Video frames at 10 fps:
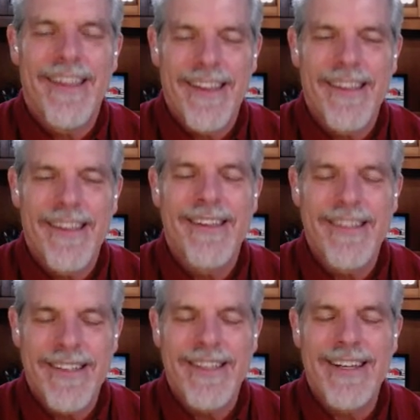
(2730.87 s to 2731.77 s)

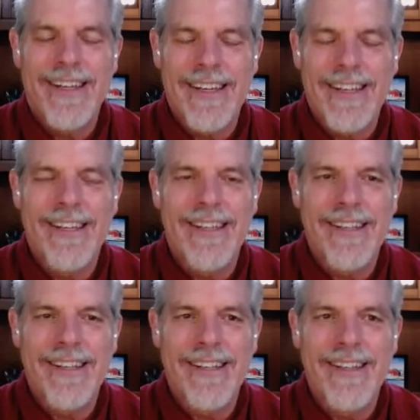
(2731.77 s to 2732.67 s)

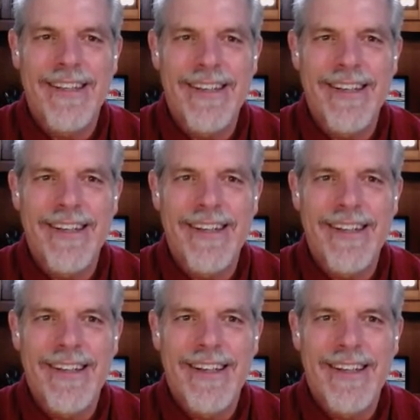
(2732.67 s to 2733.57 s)
This person isn't speaking.